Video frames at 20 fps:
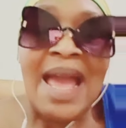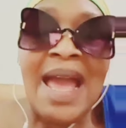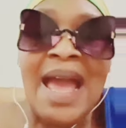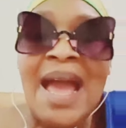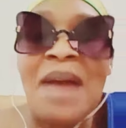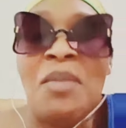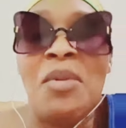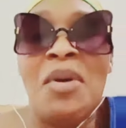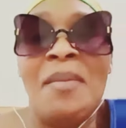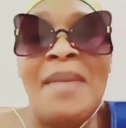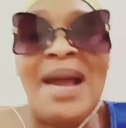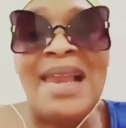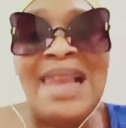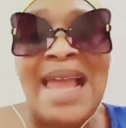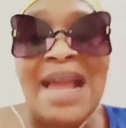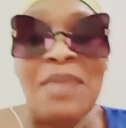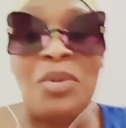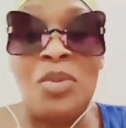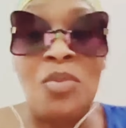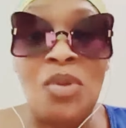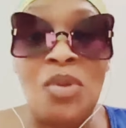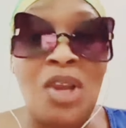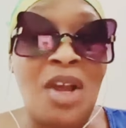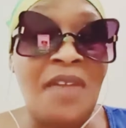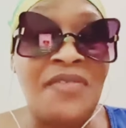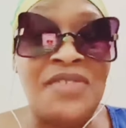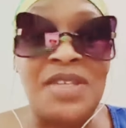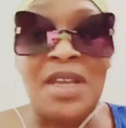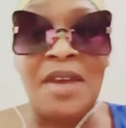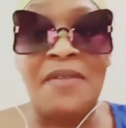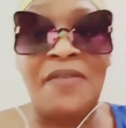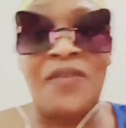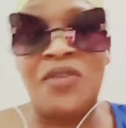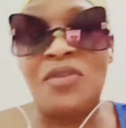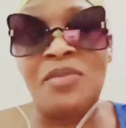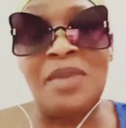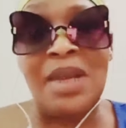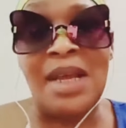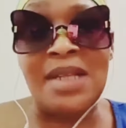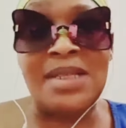Oh, my life will be locked in for
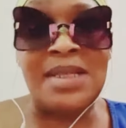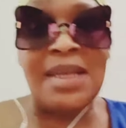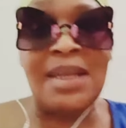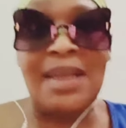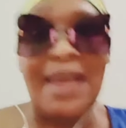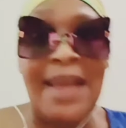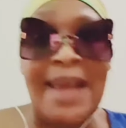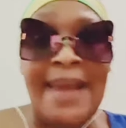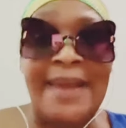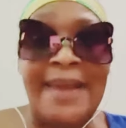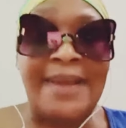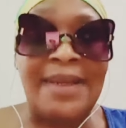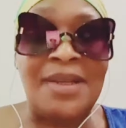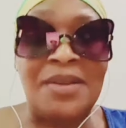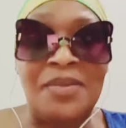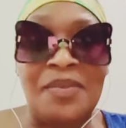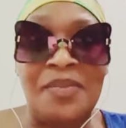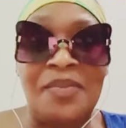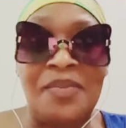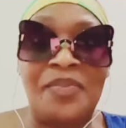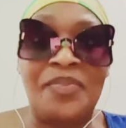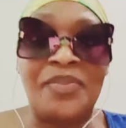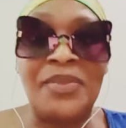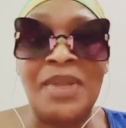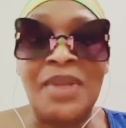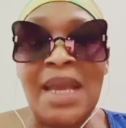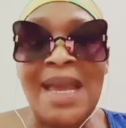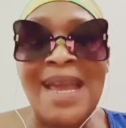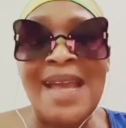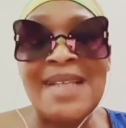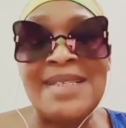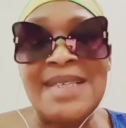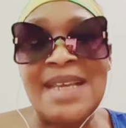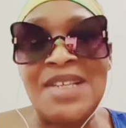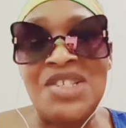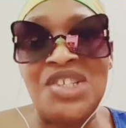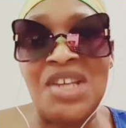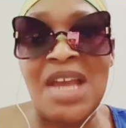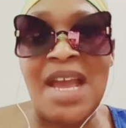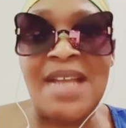me until like you. It's a
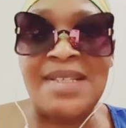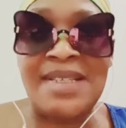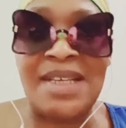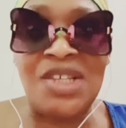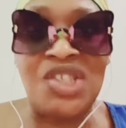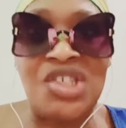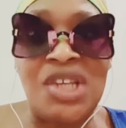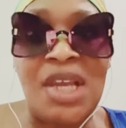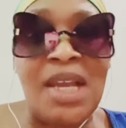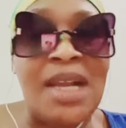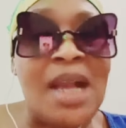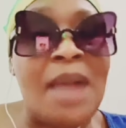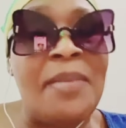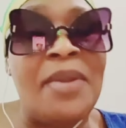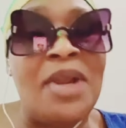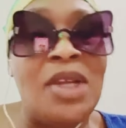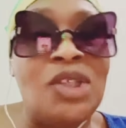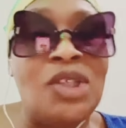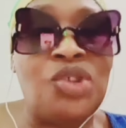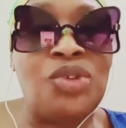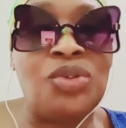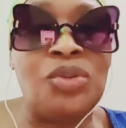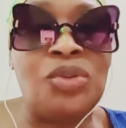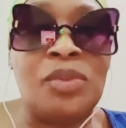share, I can be a show.